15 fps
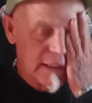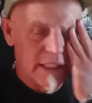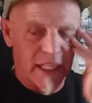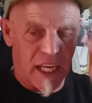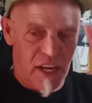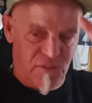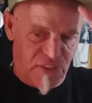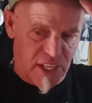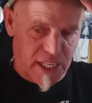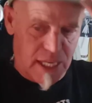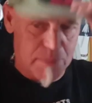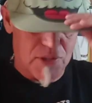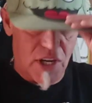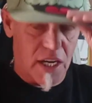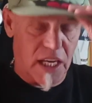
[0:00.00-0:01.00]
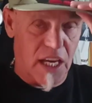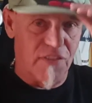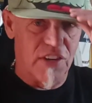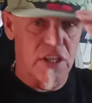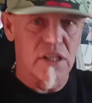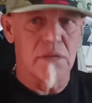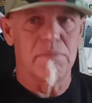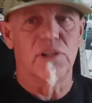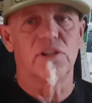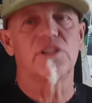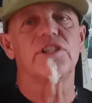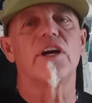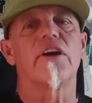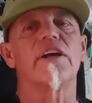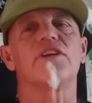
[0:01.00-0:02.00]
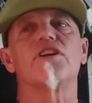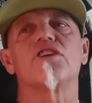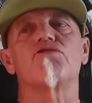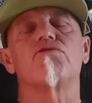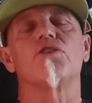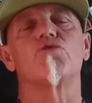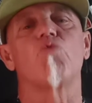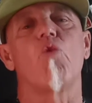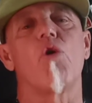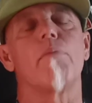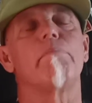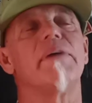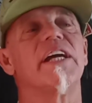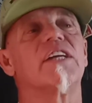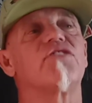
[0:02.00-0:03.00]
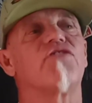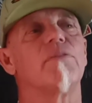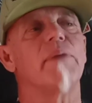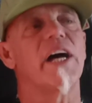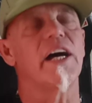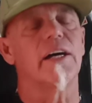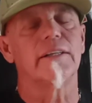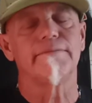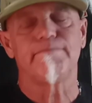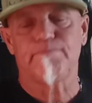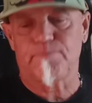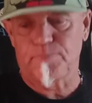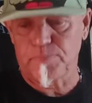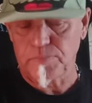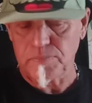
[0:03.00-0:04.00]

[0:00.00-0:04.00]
the gift that keeps on giving to the military and war pigs from hell.